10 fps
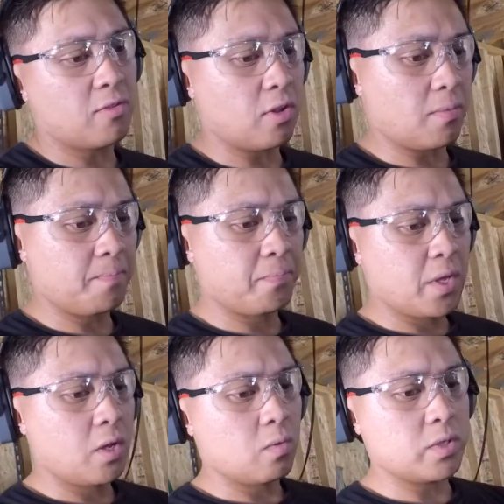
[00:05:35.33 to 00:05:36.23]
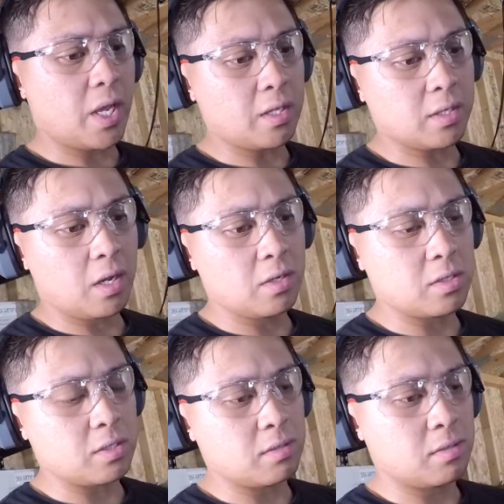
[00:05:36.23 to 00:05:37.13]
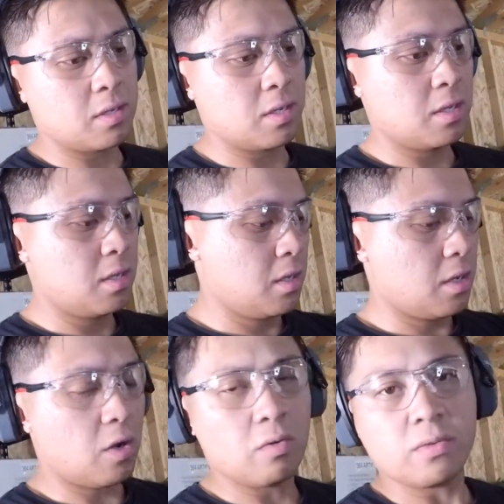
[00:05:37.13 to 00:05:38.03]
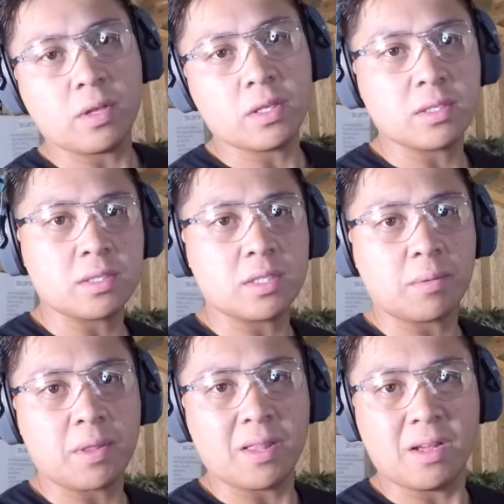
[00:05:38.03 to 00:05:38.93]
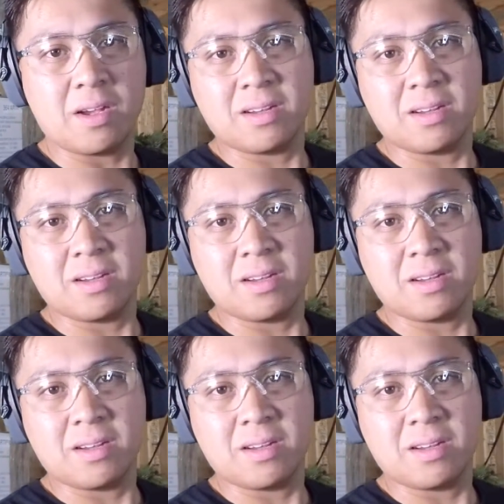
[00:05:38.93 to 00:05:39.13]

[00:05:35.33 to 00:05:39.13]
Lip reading: So we'll see how this goes, and hopefully this doesn't take me that long.